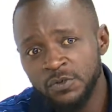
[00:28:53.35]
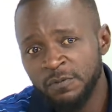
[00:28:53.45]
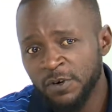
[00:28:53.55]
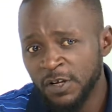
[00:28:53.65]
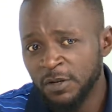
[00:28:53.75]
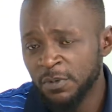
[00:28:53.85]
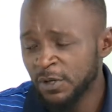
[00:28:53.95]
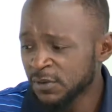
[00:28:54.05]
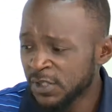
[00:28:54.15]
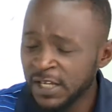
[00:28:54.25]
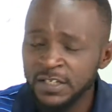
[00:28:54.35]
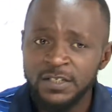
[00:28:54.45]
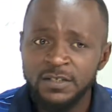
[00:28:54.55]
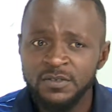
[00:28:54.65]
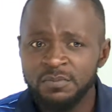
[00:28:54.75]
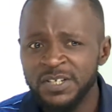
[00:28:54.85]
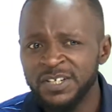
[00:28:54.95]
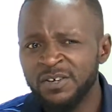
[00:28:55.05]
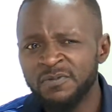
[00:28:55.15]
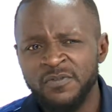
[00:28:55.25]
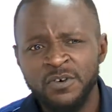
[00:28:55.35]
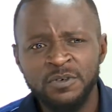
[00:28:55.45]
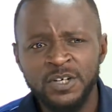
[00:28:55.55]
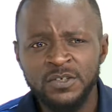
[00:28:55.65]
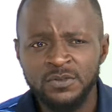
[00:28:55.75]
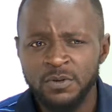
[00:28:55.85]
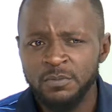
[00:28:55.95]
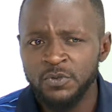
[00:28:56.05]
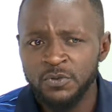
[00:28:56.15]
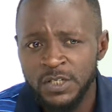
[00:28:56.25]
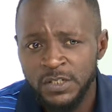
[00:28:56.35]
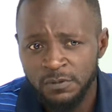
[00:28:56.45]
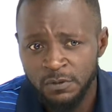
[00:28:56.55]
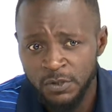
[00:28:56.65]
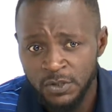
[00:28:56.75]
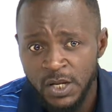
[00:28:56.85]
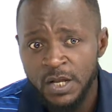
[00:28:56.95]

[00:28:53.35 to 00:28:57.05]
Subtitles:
Forget about signing deals, bringing on foreigners to come do things for us.